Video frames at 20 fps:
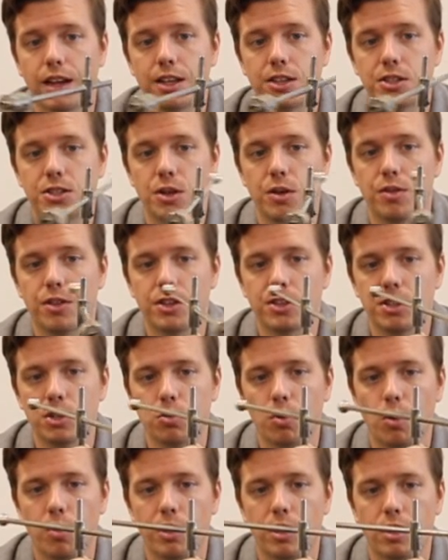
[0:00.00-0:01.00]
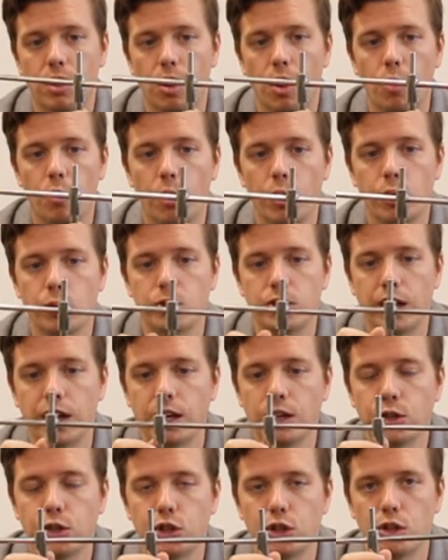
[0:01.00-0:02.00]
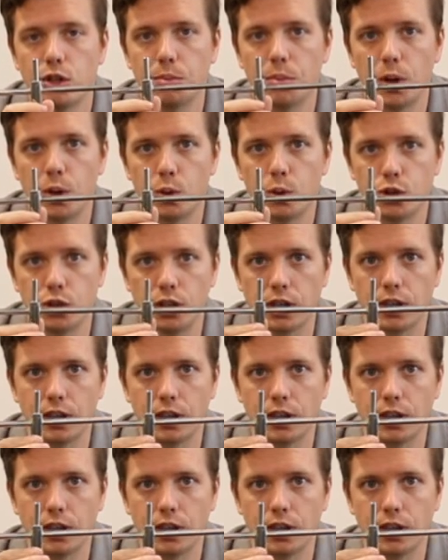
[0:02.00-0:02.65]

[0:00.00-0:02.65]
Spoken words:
And so this is what we call rotational motion.